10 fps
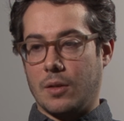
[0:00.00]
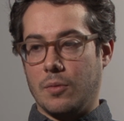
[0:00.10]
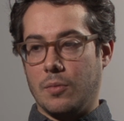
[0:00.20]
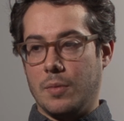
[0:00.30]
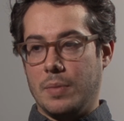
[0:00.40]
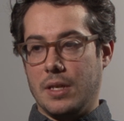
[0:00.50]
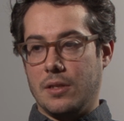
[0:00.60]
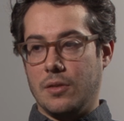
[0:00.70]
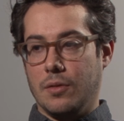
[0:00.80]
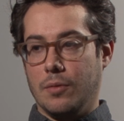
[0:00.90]
would be
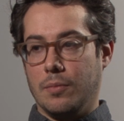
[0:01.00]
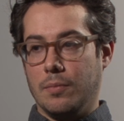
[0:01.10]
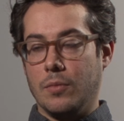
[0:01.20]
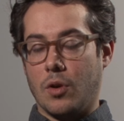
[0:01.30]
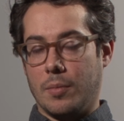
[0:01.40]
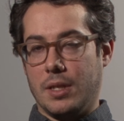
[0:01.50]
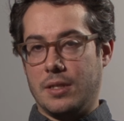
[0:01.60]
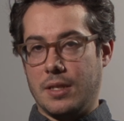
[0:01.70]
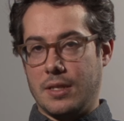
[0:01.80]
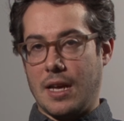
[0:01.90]
to normally
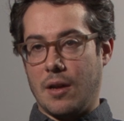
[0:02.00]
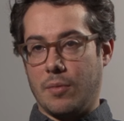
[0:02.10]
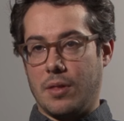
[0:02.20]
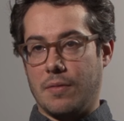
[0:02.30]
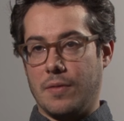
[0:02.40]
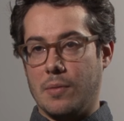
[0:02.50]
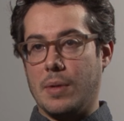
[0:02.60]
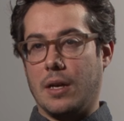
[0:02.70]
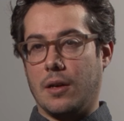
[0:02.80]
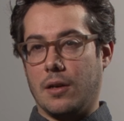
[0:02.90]
sit down with the
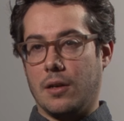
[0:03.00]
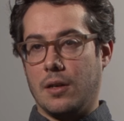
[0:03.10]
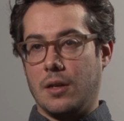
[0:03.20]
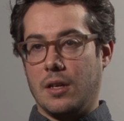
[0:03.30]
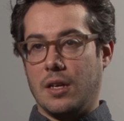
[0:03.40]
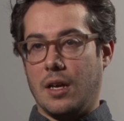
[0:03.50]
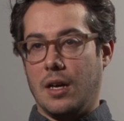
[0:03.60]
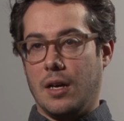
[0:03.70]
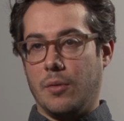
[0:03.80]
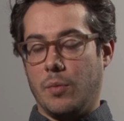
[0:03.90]
filmmaker.
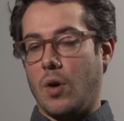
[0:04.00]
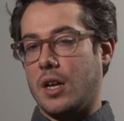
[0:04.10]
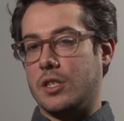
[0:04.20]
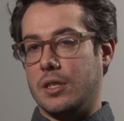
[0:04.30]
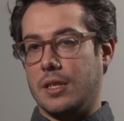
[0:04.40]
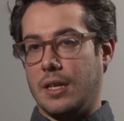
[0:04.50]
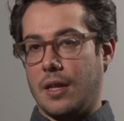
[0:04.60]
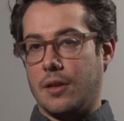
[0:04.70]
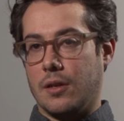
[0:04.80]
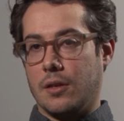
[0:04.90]
We watch it
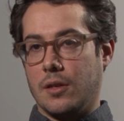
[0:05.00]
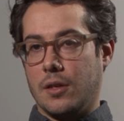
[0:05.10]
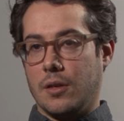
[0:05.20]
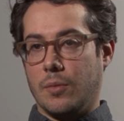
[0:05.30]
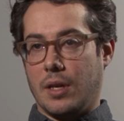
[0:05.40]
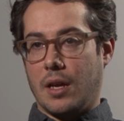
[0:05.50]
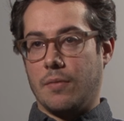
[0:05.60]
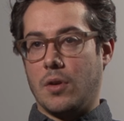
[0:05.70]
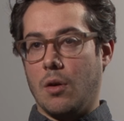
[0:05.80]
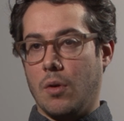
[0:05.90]
together. We kind
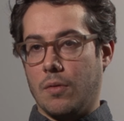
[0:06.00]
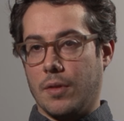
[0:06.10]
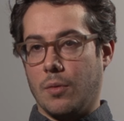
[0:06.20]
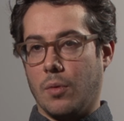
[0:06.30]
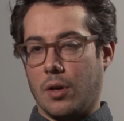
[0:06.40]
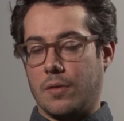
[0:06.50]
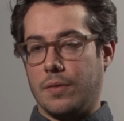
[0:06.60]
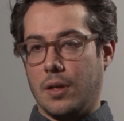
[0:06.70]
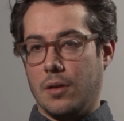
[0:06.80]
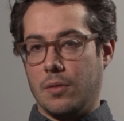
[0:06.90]
of go over the
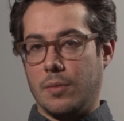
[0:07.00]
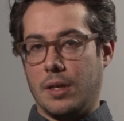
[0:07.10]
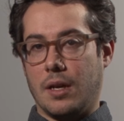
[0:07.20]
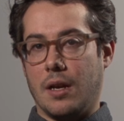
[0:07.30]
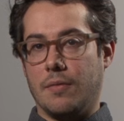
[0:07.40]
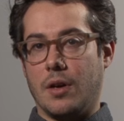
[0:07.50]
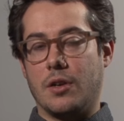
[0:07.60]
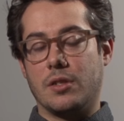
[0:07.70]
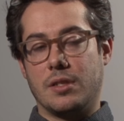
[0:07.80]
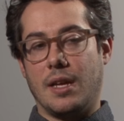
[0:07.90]
workflow. We kind of
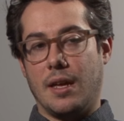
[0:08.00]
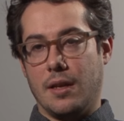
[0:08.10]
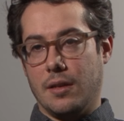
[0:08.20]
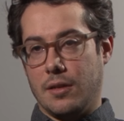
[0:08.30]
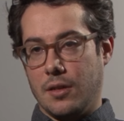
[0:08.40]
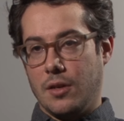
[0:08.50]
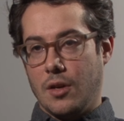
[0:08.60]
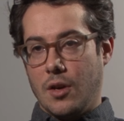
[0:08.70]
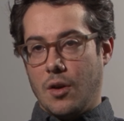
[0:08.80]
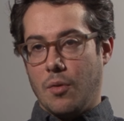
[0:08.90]
understand
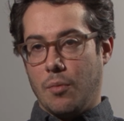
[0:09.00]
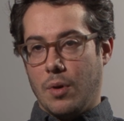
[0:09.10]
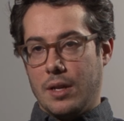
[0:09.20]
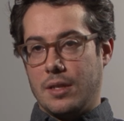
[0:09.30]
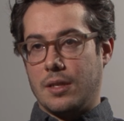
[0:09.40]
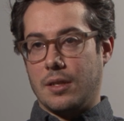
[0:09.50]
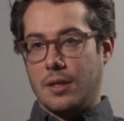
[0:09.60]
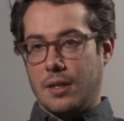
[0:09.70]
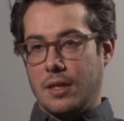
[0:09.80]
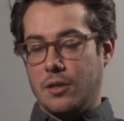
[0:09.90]
what
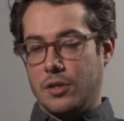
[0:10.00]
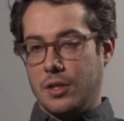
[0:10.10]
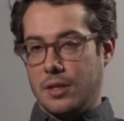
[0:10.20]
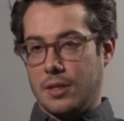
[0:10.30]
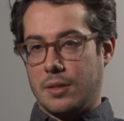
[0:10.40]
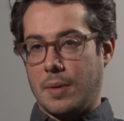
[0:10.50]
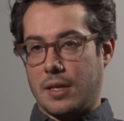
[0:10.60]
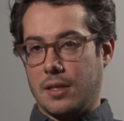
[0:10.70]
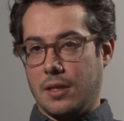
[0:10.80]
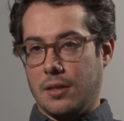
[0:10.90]
he or she is
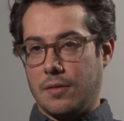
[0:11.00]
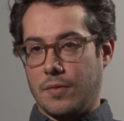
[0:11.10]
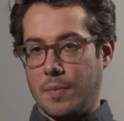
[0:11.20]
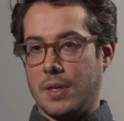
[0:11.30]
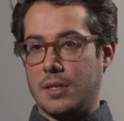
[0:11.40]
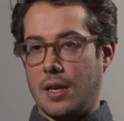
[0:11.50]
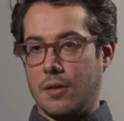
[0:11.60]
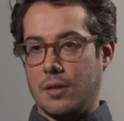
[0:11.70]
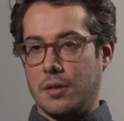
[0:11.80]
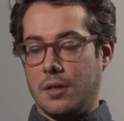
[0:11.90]
expecting from the sound.